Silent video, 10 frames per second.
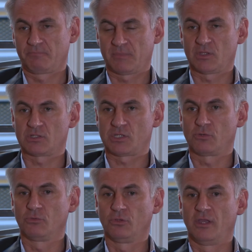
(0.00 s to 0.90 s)
because they
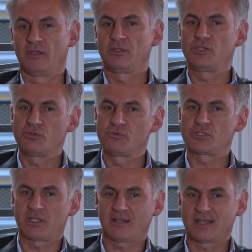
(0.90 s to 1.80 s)
all use
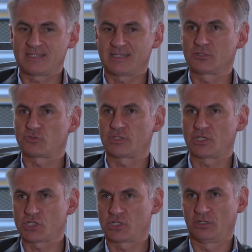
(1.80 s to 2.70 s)
the classical
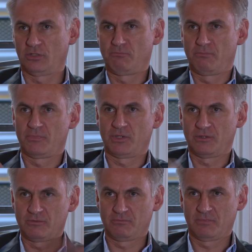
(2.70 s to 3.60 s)
traditional, you
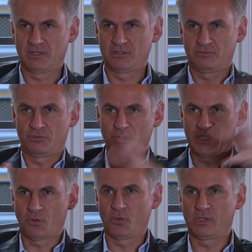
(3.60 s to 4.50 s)
know, do
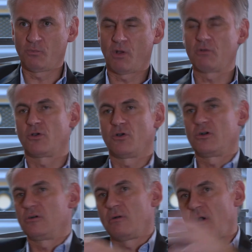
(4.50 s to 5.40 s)
it all in one
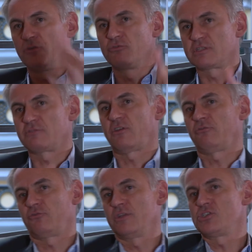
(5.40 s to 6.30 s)
go, hundreds of
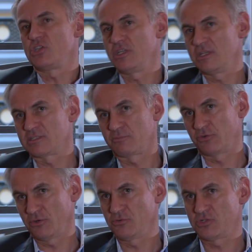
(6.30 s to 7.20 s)
software engineers
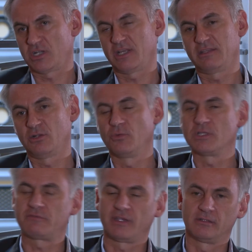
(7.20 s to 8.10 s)
approach, and it
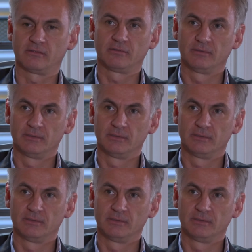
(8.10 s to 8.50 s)
always failed.